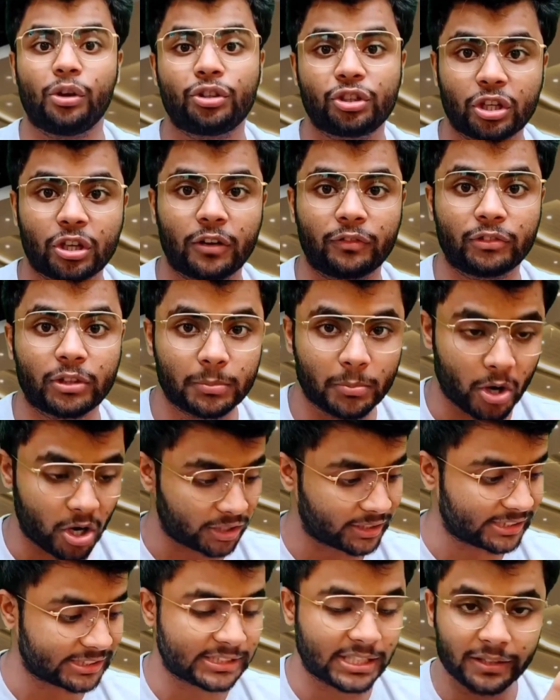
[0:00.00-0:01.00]
the solution
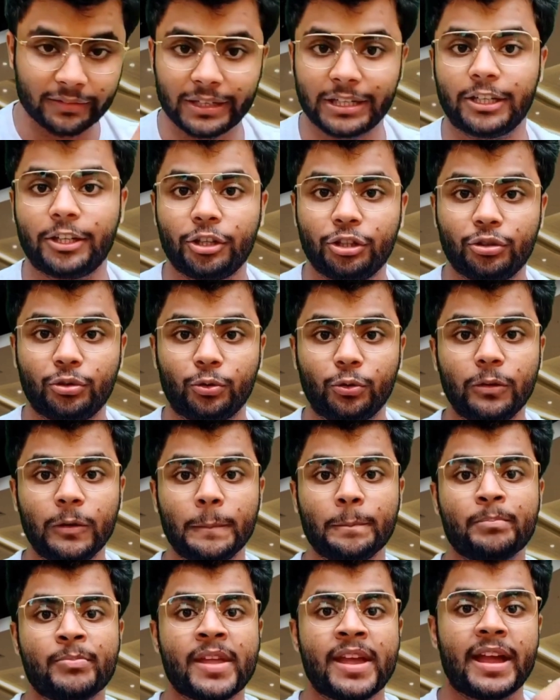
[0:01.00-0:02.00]
of the mock test given to
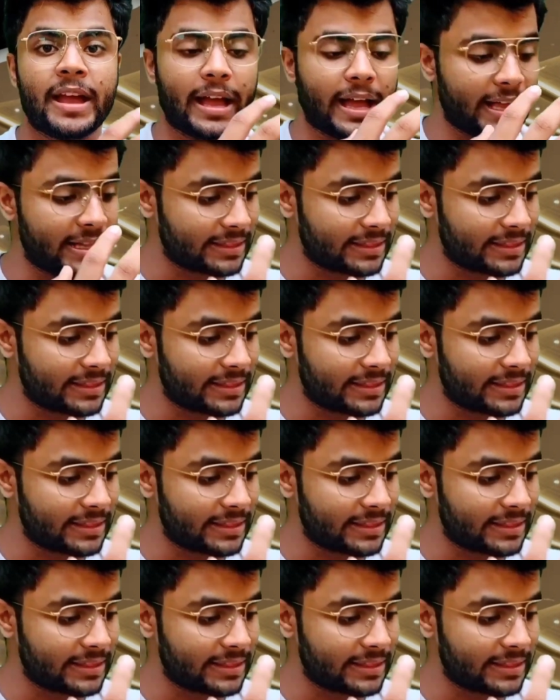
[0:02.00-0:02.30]
you,